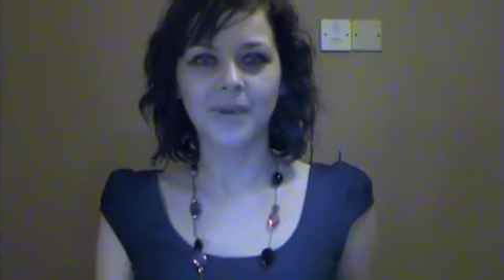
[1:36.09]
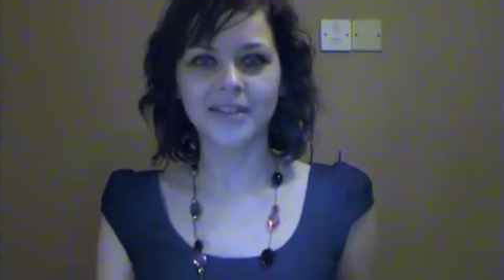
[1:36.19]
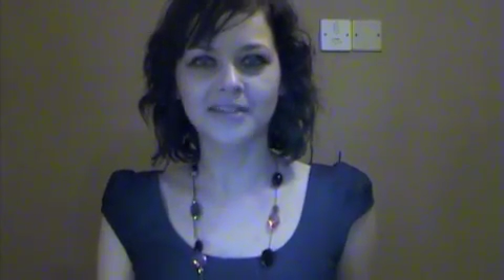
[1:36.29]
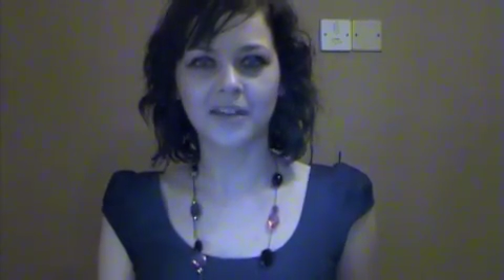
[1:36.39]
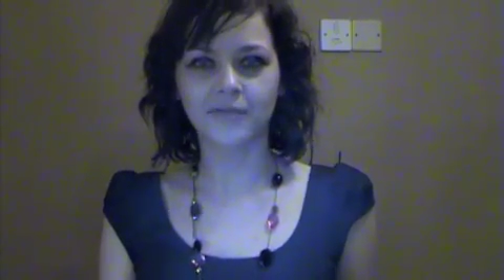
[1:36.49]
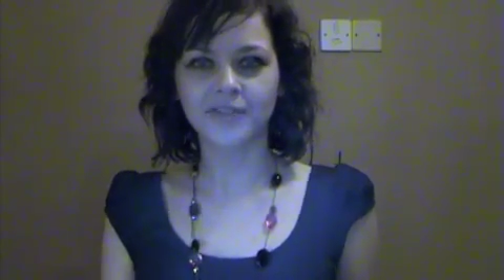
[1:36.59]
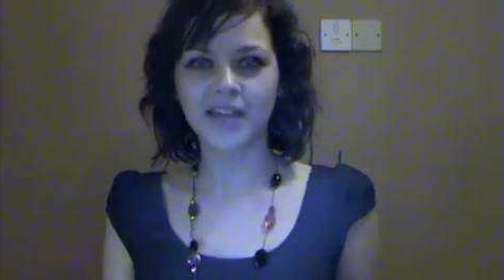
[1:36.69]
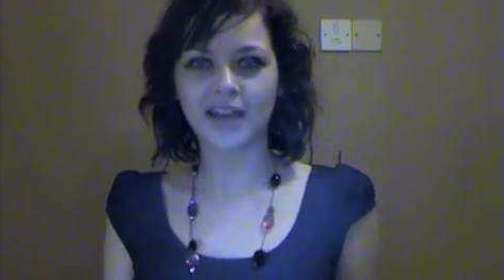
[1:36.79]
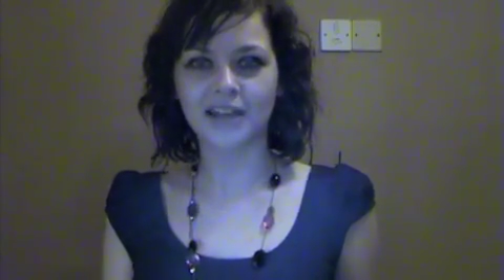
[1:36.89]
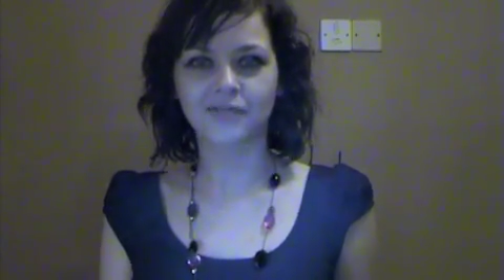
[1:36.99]
best known for
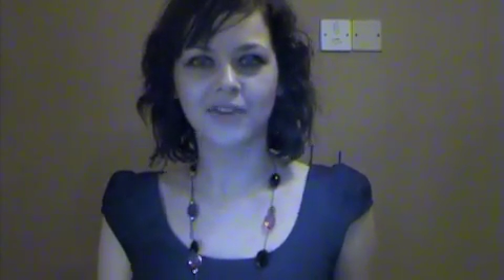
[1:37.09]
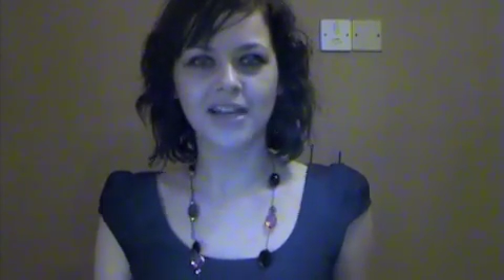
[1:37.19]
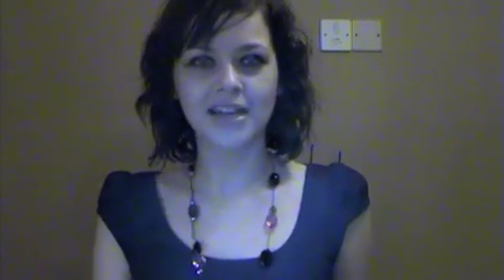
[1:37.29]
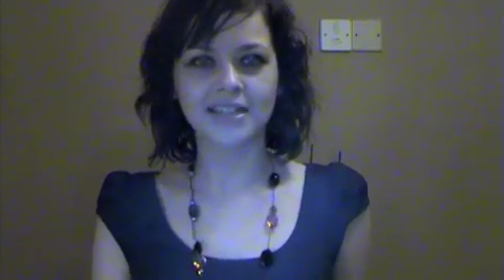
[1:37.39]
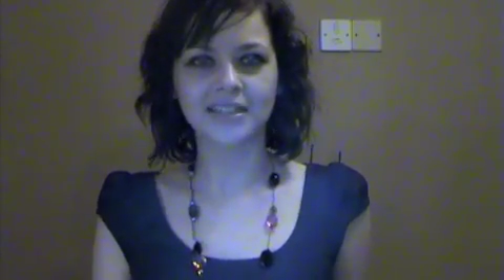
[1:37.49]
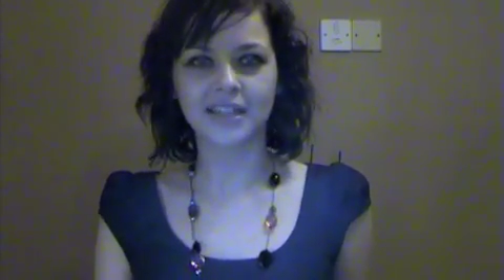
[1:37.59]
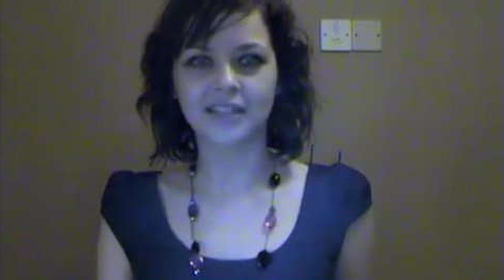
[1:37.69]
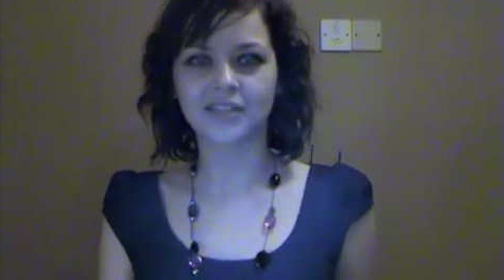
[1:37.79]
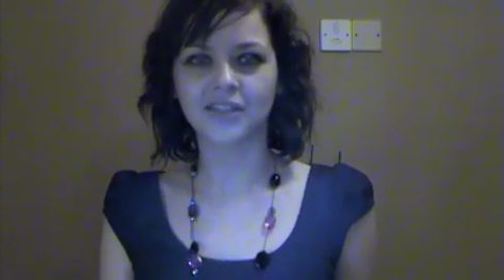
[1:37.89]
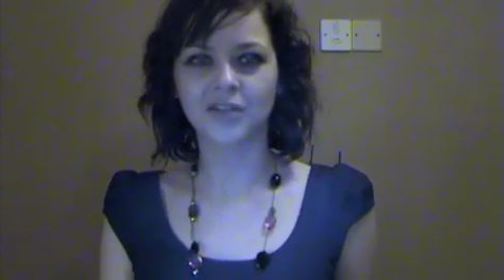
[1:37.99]
tackling realistic
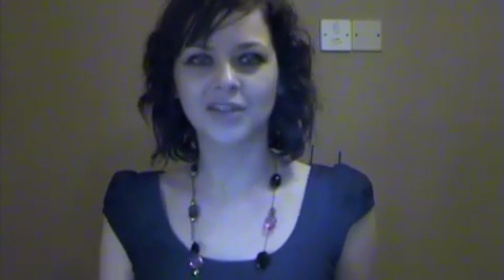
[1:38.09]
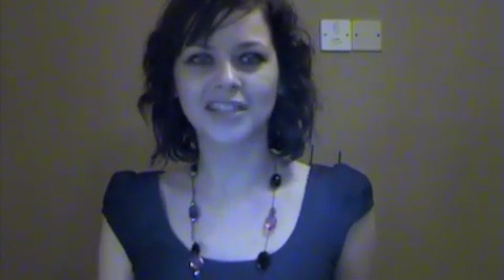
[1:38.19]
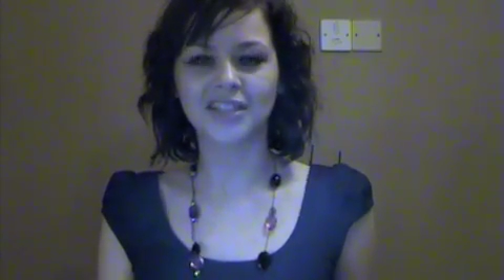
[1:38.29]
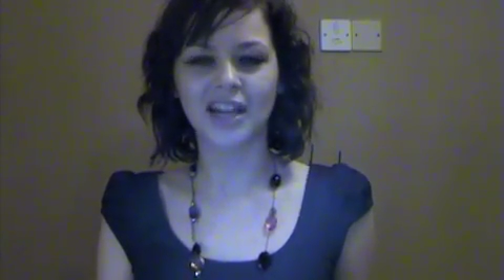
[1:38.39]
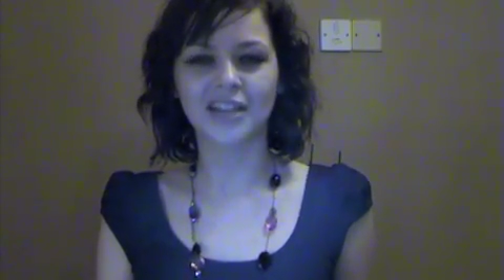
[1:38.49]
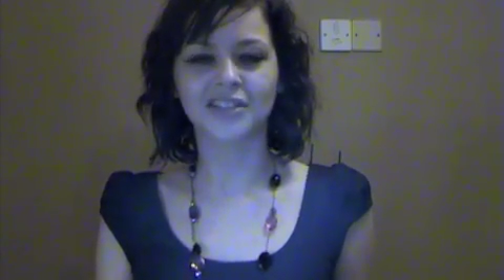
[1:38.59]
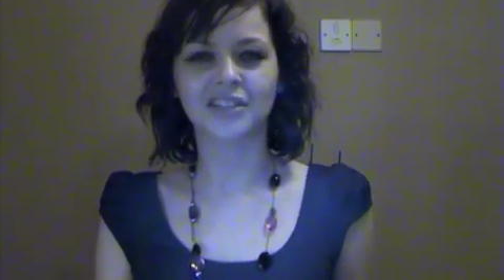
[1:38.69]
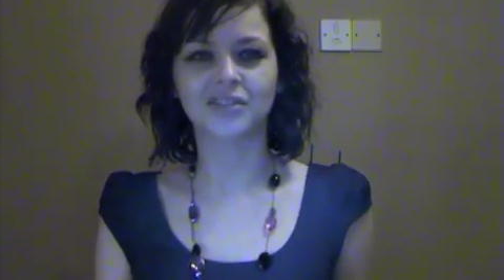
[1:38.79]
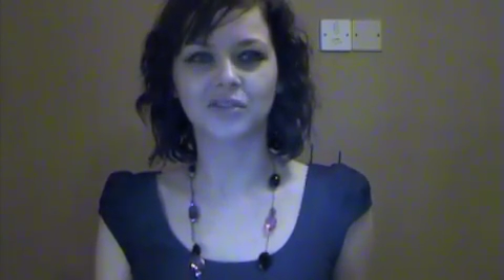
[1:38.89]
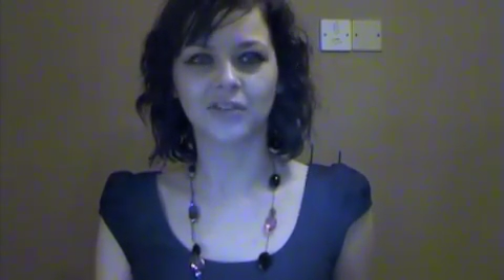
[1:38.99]
and socially
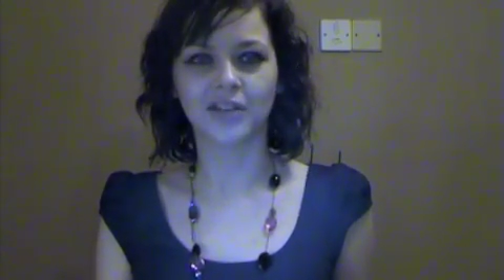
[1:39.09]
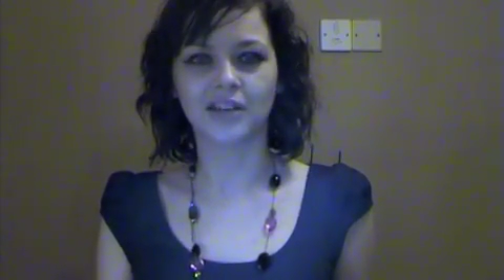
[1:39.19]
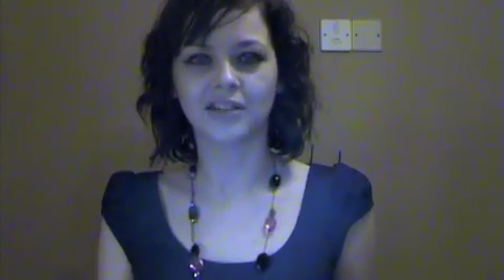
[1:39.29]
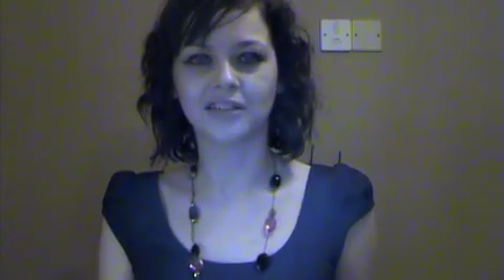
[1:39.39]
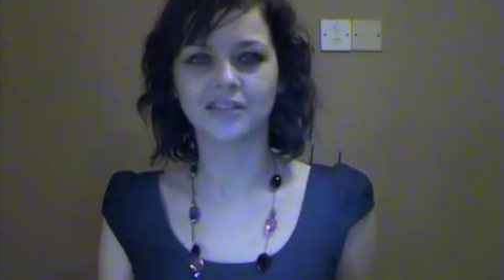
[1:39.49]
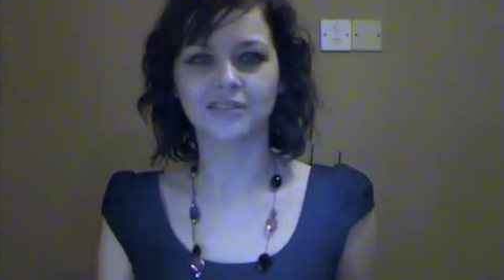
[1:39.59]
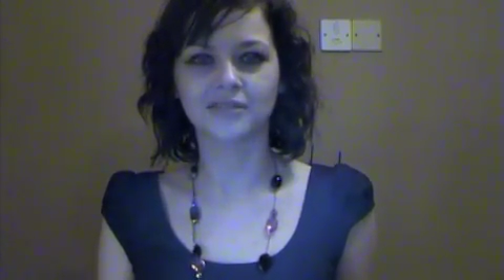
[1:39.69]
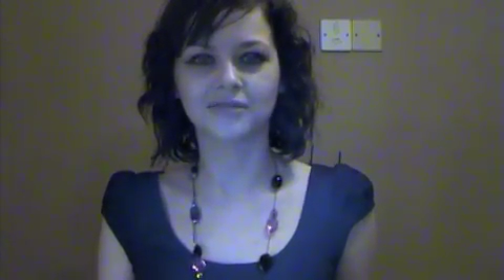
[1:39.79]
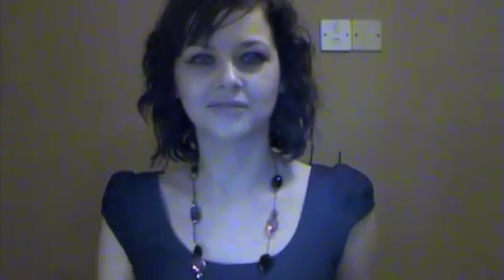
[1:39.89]
challenging storylines.